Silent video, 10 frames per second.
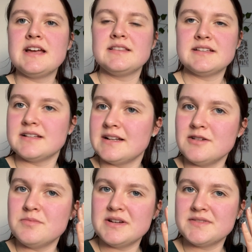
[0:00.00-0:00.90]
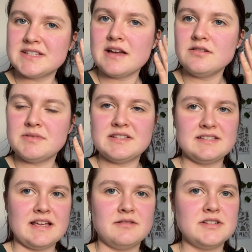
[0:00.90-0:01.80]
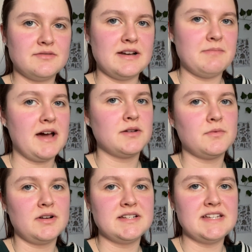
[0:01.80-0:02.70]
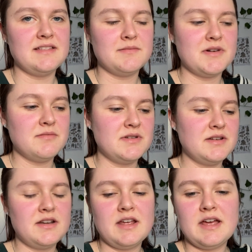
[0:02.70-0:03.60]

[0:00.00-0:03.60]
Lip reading: There's a little bit of sound, but the sound is really bad quality at the moment.